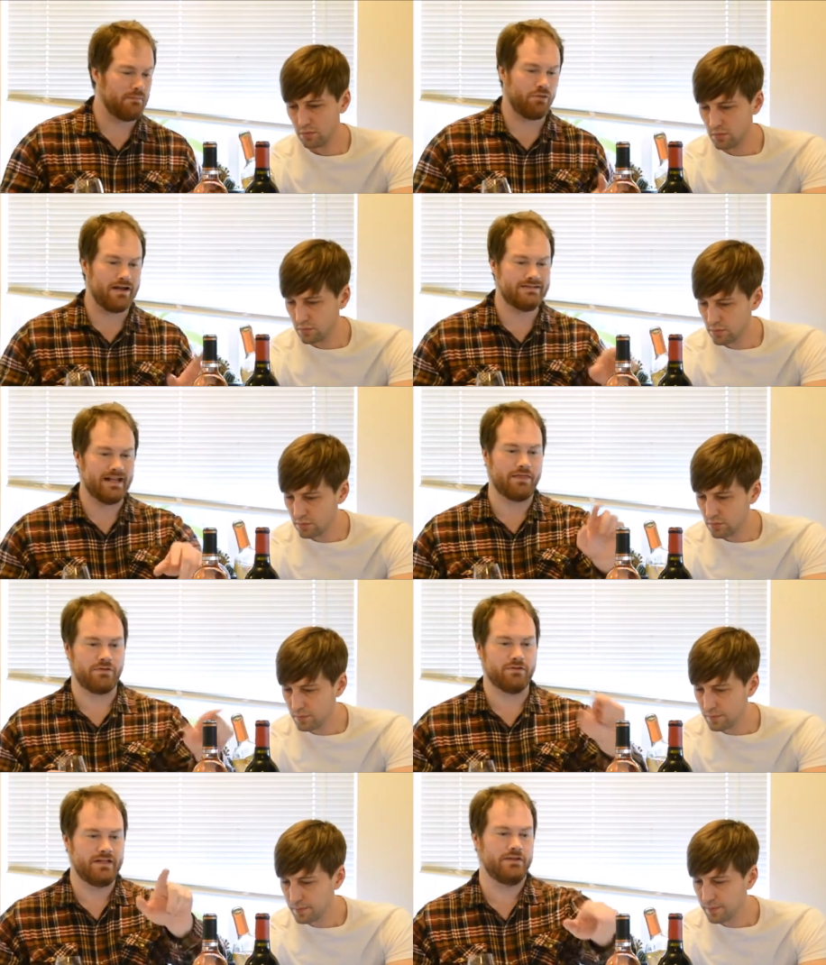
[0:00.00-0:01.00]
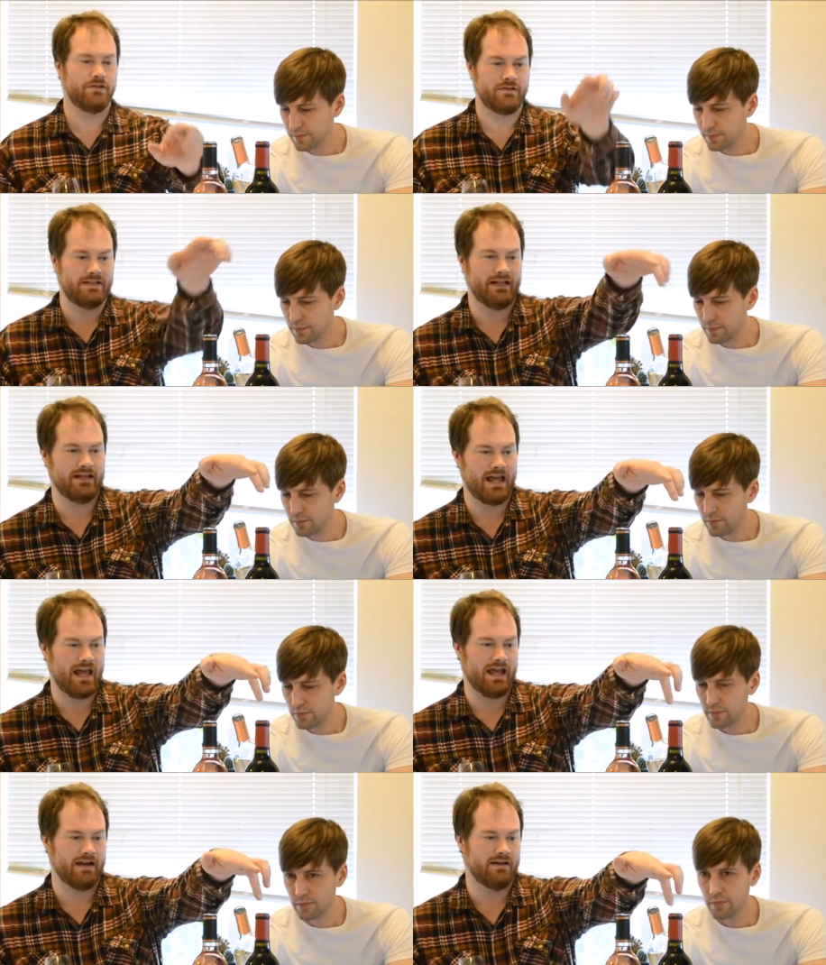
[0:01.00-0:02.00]
Speaker 1: priced at $13.13
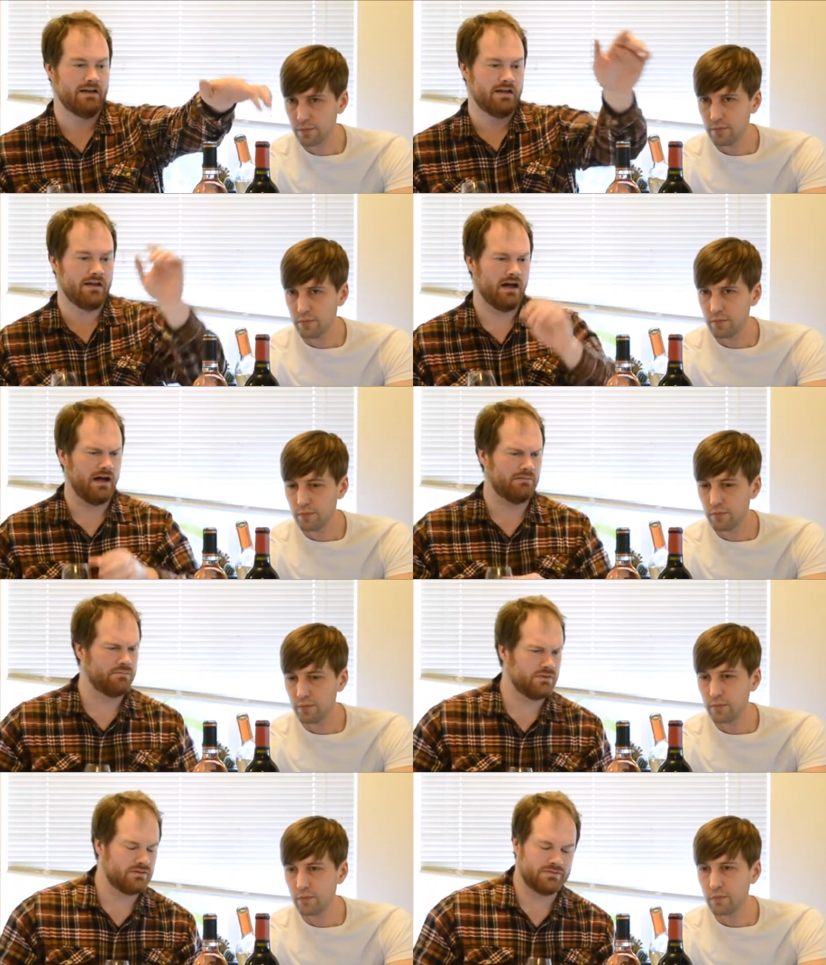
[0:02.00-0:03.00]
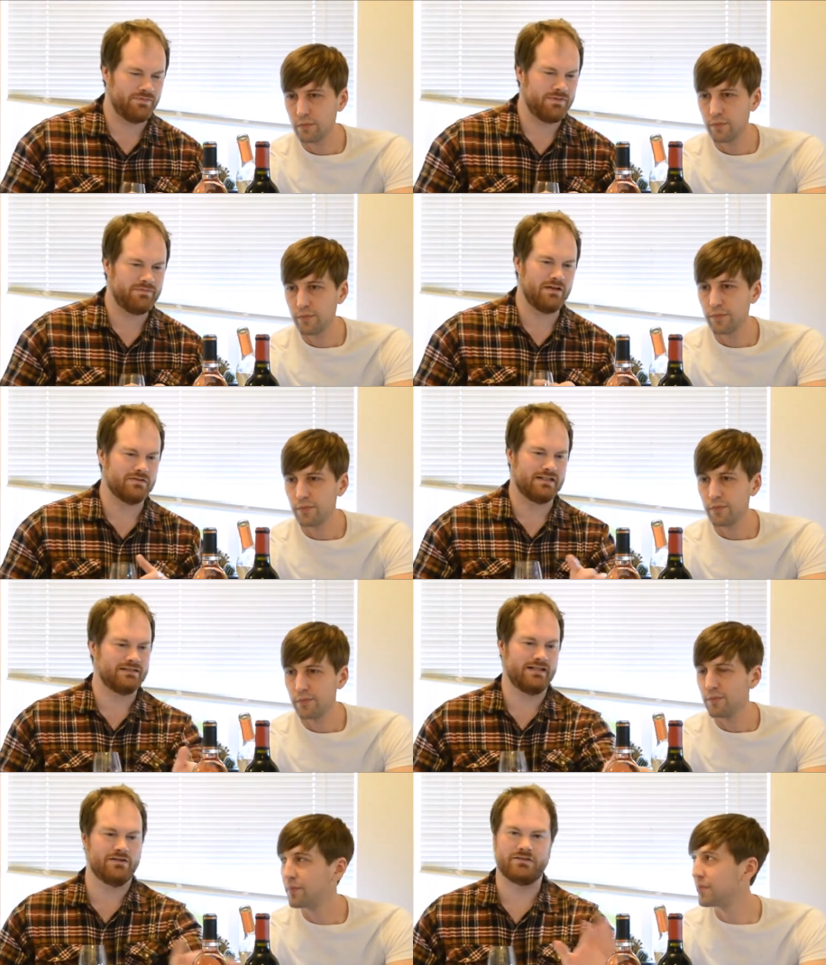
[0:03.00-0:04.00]
and was it 15 or
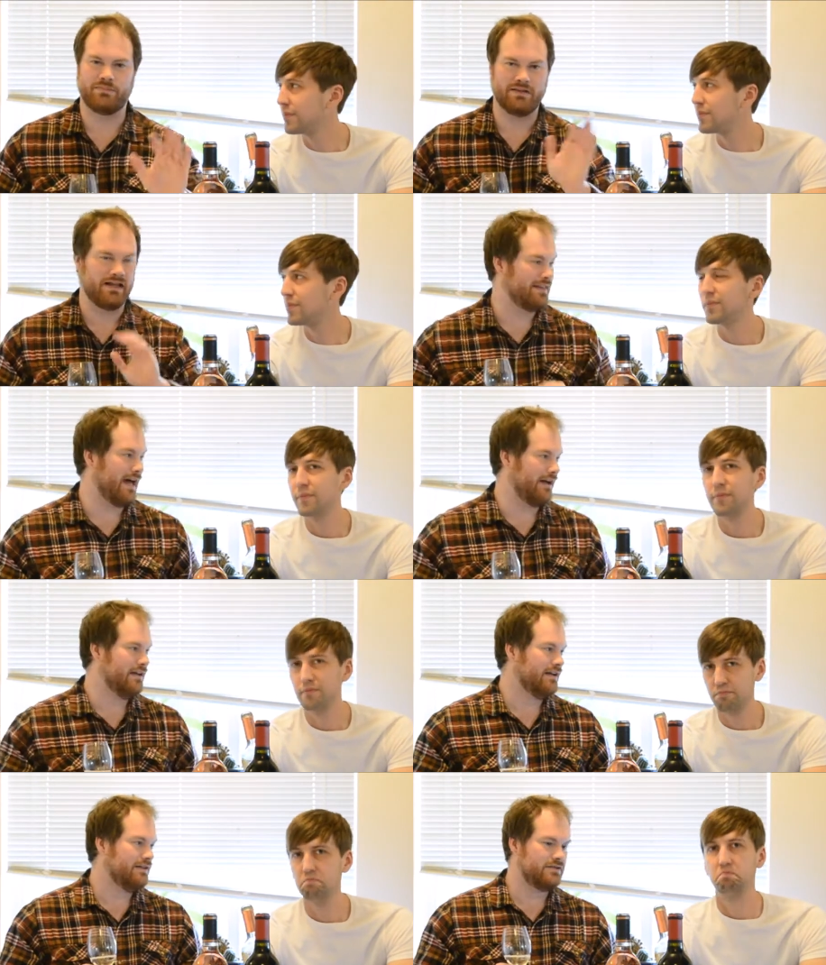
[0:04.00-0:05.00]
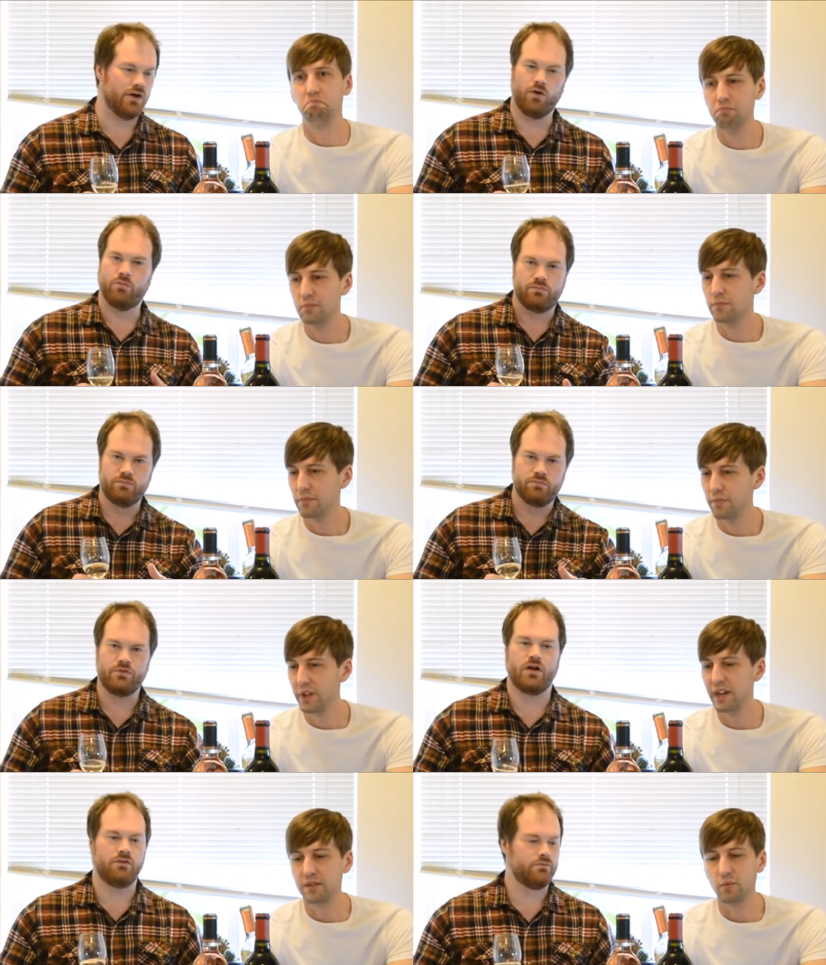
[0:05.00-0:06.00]
16 or something like that. So
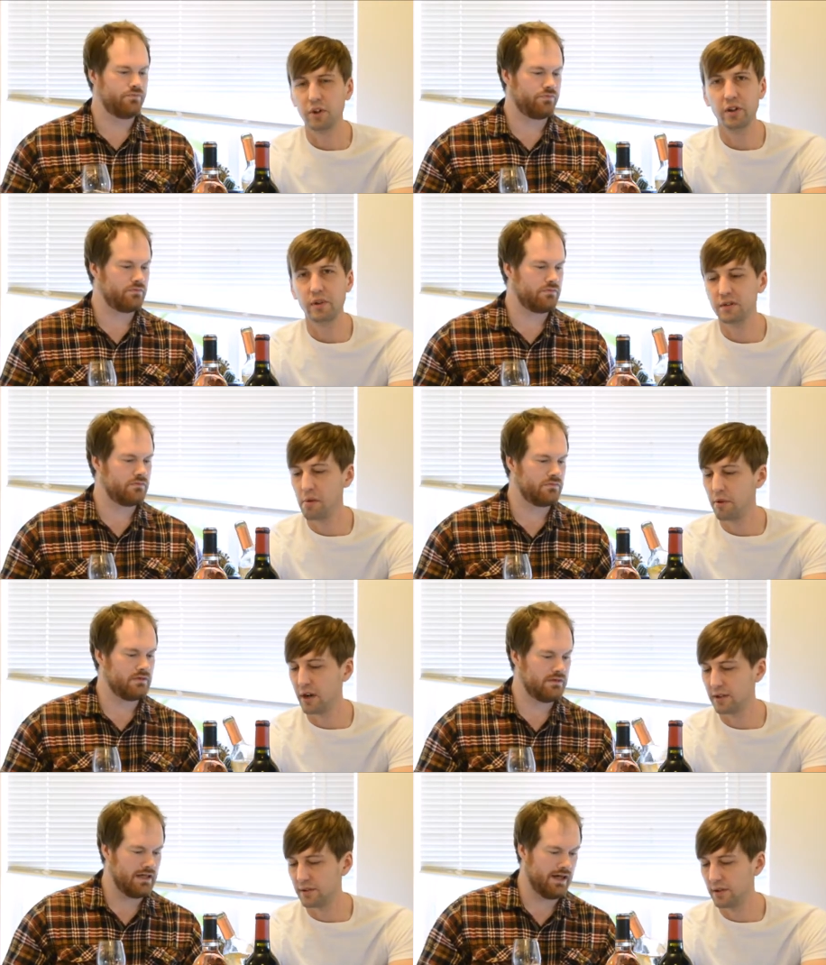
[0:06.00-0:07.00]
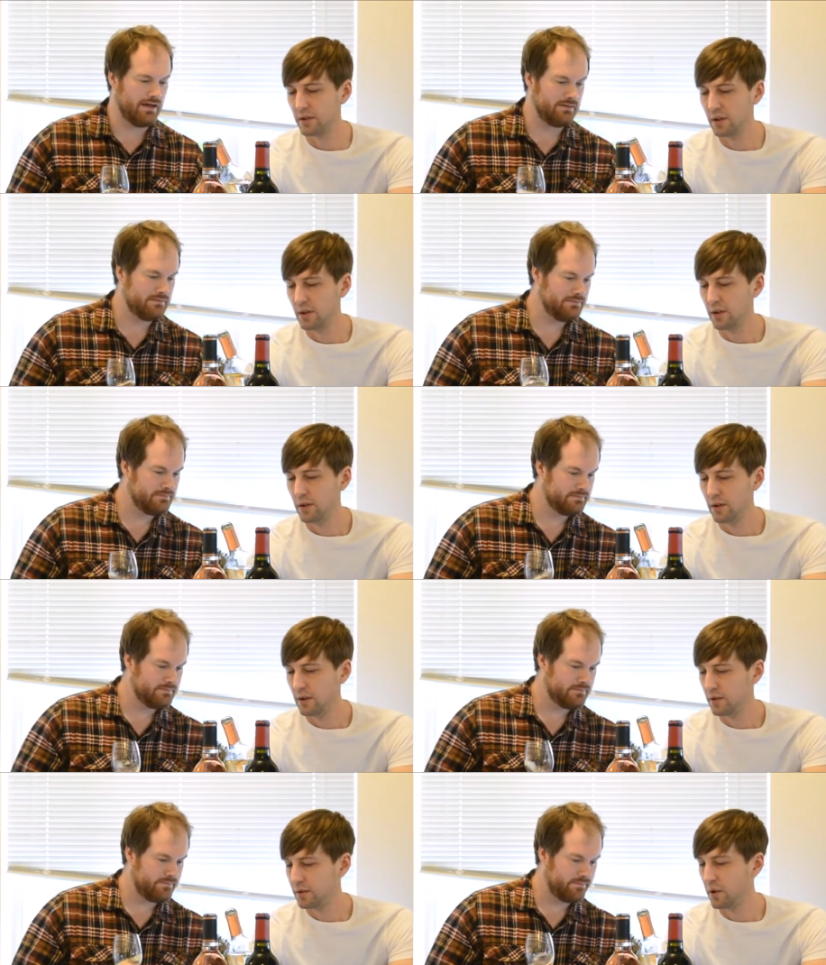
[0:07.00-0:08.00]
Speaker 2: nice, really reasonably priced. Yeah.
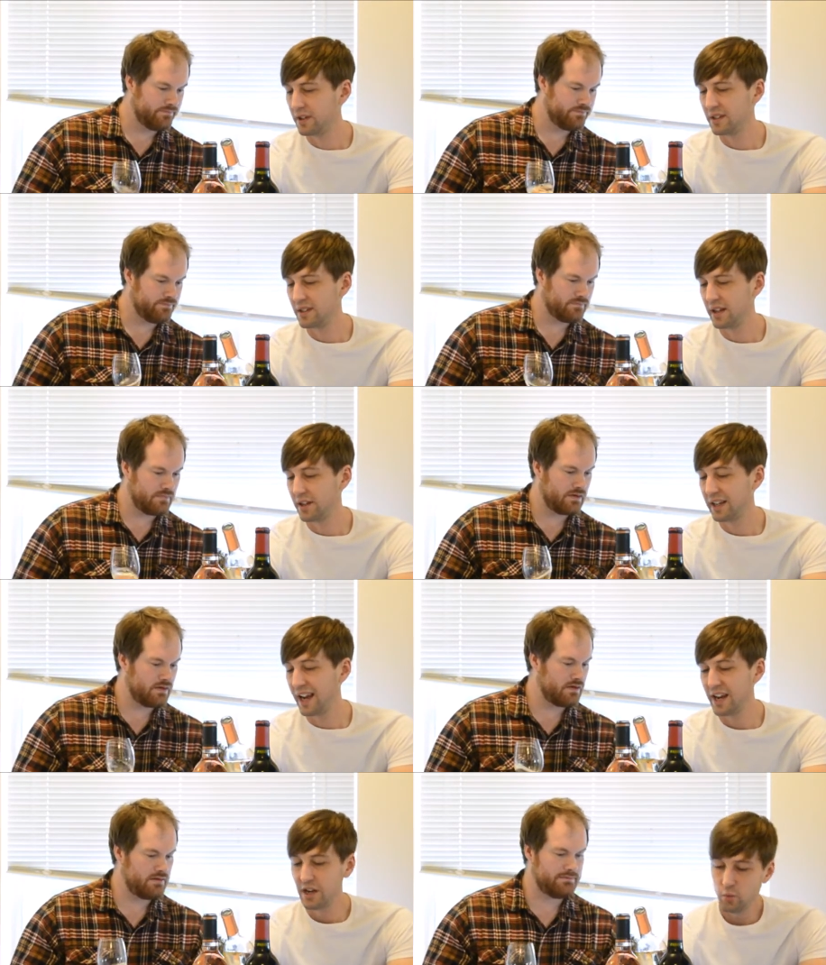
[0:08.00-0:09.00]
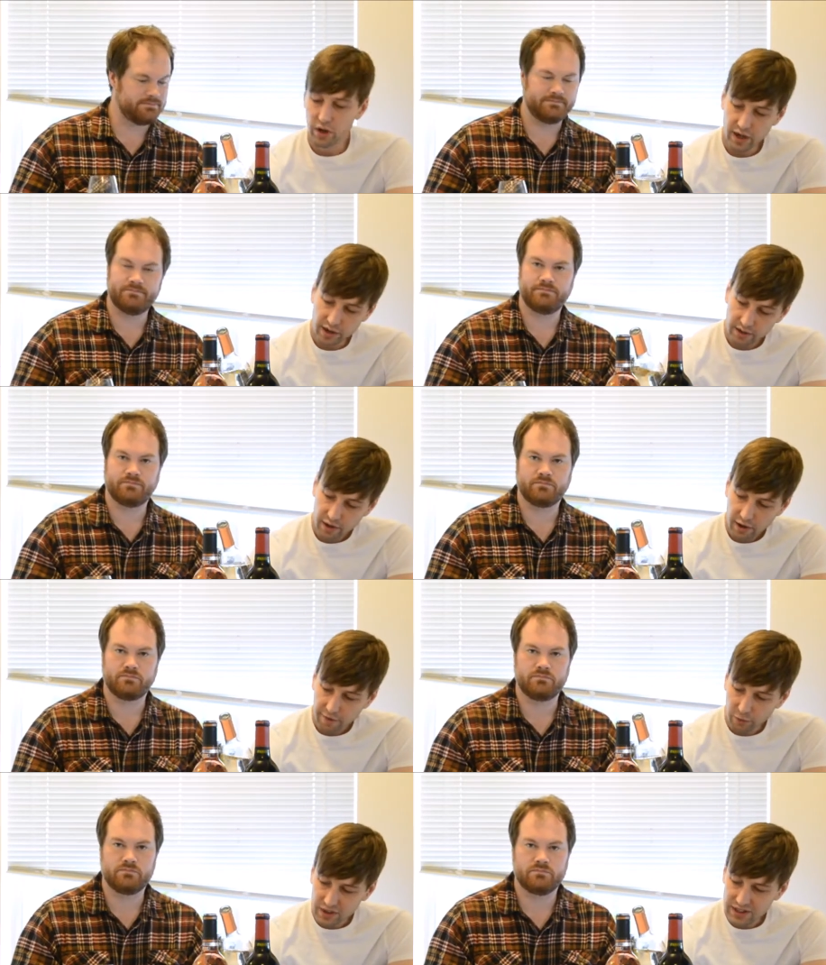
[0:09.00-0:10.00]
So this is the Canyon Wind
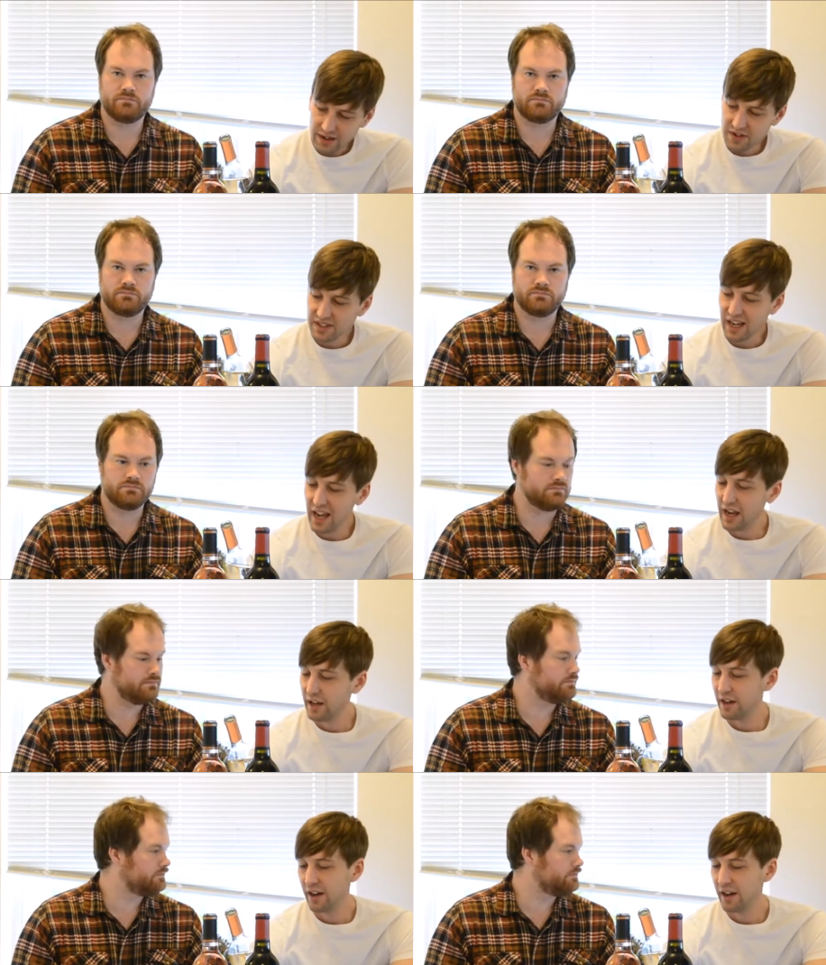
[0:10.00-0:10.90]
4710.